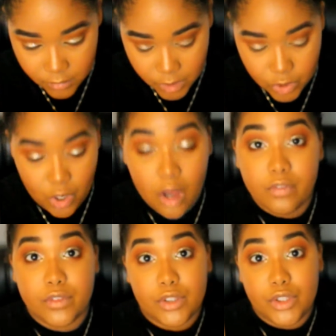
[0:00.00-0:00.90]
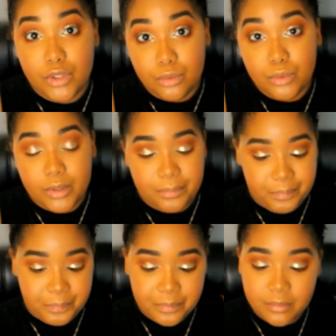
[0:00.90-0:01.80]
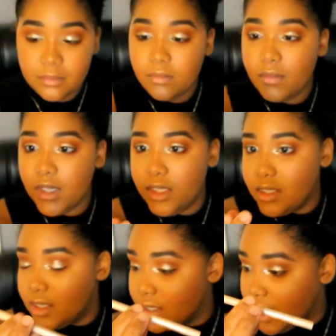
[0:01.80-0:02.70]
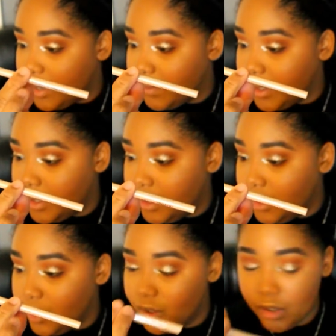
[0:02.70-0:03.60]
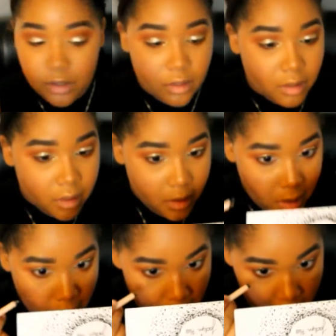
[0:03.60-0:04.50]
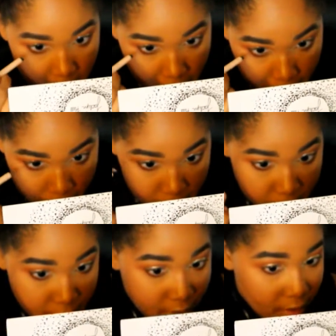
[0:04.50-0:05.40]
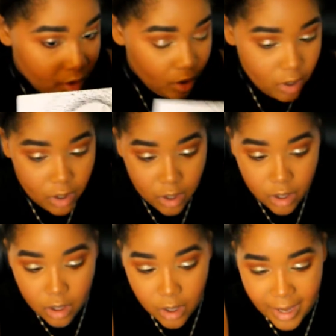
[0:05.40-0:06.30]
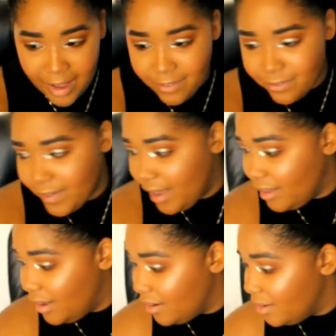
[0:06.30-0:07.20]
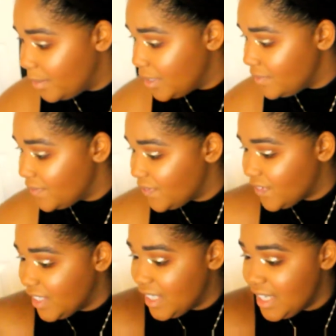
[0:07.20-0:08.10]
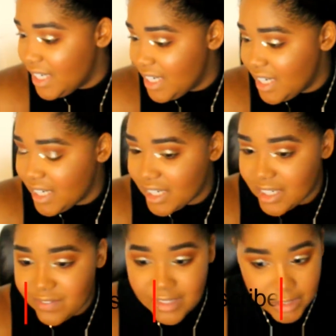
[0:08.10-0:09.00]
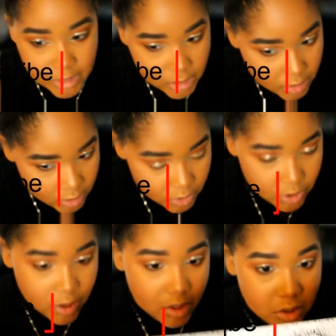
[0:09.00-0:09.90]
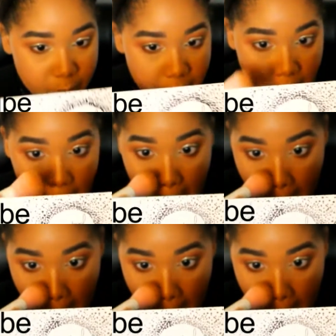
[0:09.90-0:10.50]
Soft Nude, and it's this guy right here. And I'm gonna put that. Oh, I have fallout on my face. I have glitter, just a little bit.